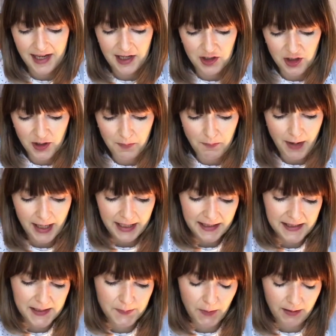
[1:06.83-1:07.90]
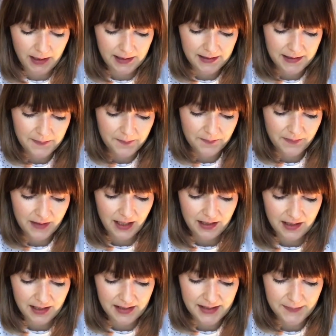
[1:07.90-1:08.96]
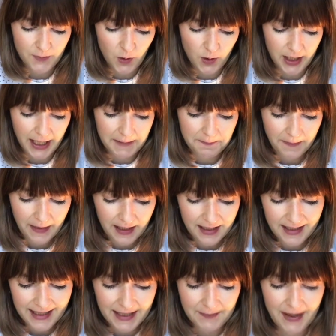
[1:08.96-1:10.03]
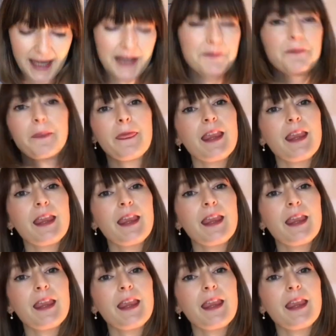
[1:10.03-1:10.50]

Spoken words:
in your mighty spirit this morning. Amen.